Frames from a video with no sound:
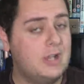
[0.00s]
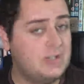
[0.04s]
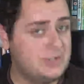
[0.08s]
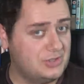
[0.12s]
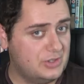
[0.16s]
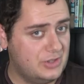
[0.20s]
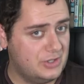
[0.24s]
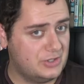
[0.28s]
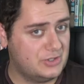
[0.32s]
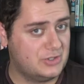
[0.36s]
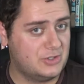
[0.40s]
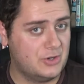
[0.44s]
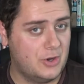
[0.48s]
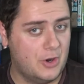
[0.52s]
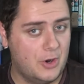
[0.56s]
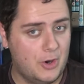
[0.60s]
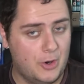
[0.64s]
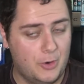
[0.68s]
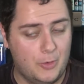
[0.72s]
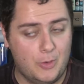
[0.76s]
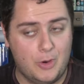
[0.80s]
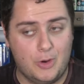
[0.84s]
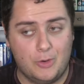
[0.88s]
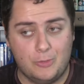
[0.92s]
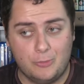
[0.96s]
of the
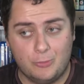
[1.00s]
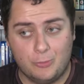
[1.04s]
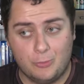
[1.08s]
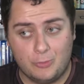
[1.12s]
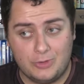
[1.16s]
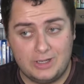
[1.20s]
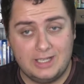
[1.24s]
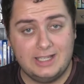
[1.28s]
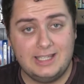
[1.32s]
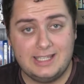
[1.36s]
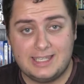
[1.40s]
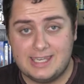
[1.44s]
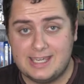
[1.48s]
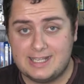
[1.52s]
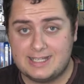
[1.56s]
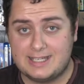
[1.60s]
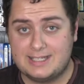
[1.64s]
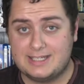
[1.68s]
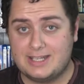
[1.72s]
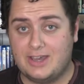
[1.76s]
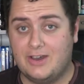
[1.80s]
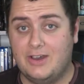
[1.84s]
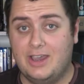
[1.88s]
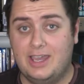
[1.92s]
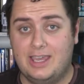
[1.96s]
show really kicked
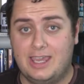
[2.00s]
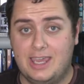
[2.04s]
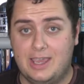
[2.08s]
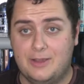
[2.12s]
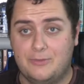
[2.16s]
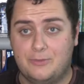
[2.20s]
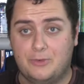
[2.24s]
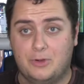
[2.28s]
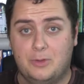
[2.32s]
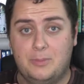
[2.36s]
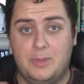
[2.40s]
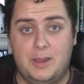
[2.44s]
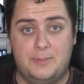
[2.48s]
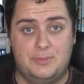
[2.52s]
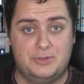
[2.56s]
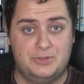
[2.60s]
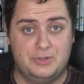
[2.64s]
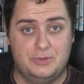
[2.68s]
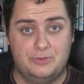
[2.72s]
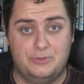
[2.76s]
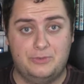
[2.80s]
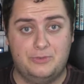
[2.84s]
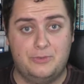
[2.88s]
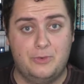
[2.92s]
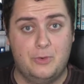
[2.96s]
into high gear from
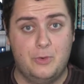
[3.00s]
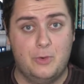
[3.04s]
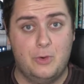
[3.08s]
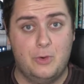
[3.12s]
episode 4